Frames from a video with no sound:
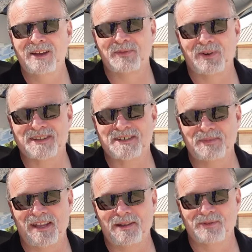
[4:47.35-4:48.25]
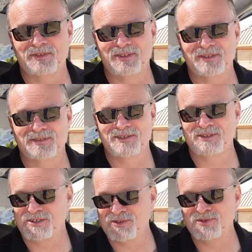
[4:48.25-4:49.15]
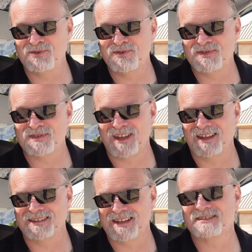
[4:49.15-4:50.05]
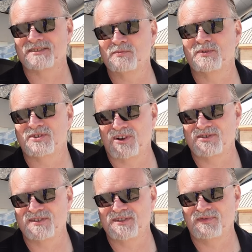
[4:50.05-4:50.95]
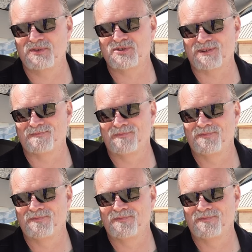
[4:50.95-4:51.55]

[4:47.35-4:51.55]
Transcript: for us to be able to use Tesla superchargers in the future.